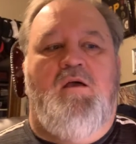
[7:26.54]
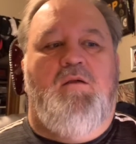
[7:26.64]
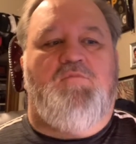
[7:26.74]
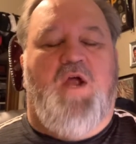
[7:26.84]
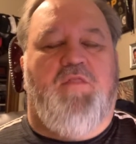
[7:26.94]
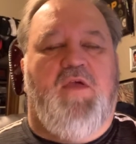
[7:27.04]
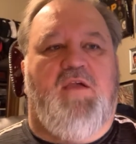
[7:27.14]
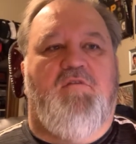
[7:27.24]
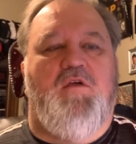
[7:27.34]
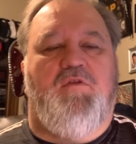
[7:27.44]
trying to think
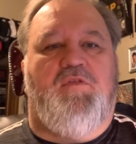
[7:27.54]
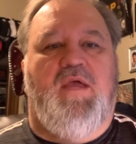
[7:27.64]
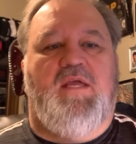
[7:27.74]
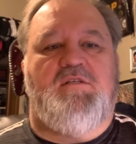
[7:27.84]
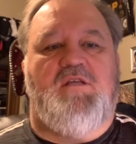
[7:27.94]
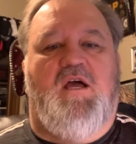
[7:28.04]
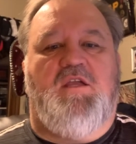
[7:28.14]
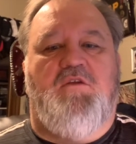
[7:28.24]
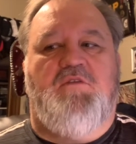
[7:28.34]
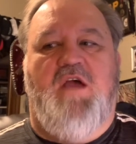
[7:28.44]
of other things. Uh,
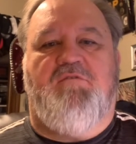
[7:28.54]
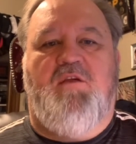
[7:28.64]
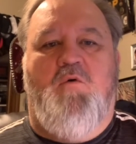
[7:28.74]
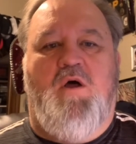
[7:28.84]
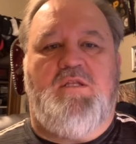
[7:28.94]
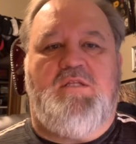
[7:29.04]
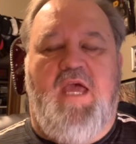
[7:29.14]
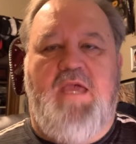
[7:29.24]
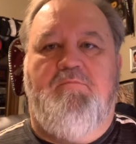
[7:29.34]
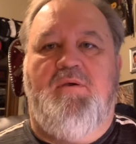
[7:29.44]
you definitely want
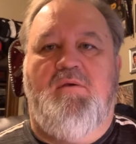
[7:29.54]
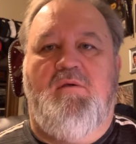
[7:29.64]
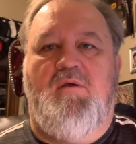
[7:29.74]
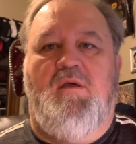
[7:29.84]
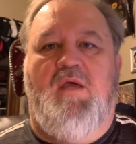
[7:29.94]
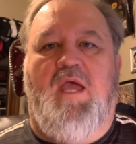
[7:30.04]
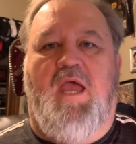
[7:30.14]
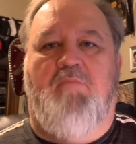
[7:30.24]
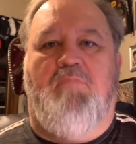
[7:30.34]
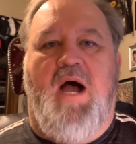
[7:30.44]
tape
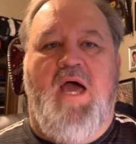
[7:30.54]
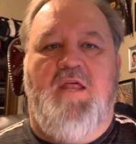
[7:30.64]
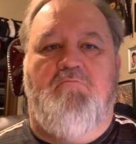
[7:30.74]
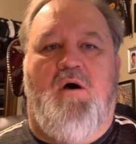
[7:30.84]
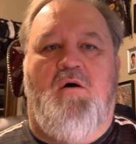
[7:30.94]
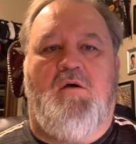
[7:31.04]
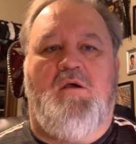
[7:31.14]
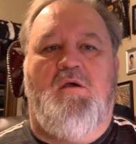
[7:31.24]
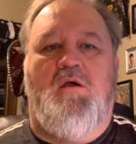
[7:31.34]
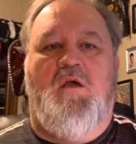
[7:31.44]
and buy it in
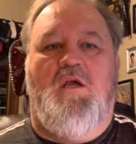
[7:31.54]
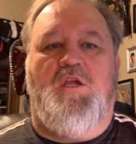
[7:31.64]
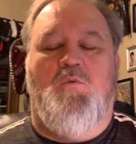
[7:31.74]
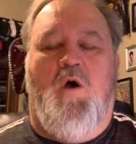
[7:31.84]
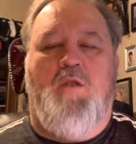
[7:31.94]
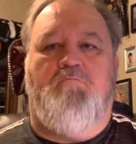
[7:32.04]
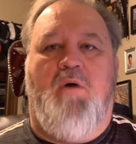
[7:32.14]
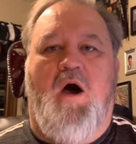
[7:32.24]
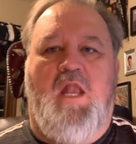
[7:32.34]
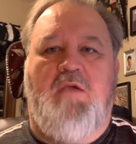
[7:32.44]
bulk. You want
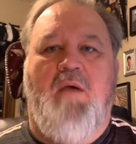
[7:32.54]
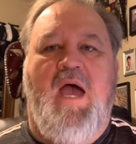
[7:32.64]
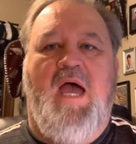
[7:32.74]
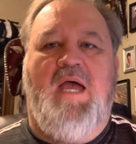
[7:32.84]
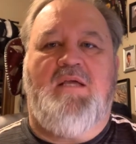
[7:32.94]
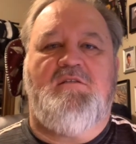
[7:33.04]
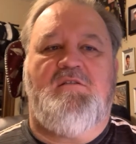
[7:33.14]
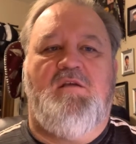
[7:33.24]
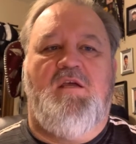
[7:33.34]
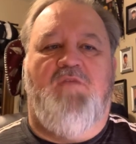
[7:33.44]
poly bags
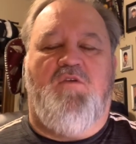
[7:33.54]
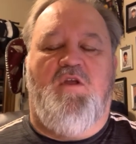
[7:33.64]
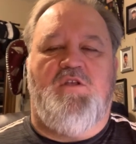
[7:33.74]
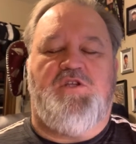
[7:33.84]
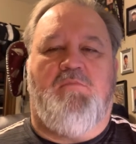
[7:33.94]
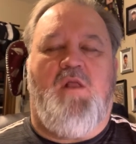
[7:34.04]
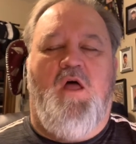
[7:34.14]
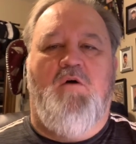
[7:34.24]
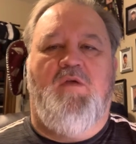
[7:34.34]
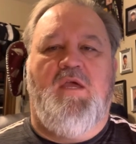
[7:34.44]
if you're going to ship
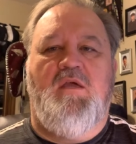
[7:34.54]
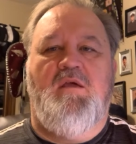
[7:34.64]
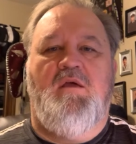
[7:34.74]
clothing.